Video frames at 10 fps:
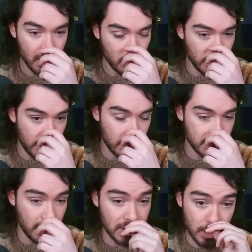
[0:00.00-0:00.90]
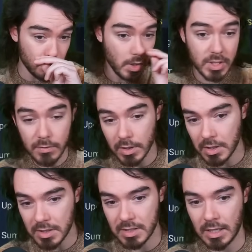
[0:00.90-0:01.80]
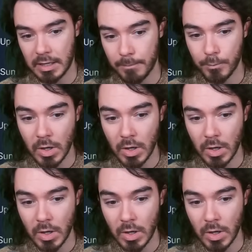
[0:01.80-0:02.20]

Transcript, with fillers: right? Especially mostly for Curse City.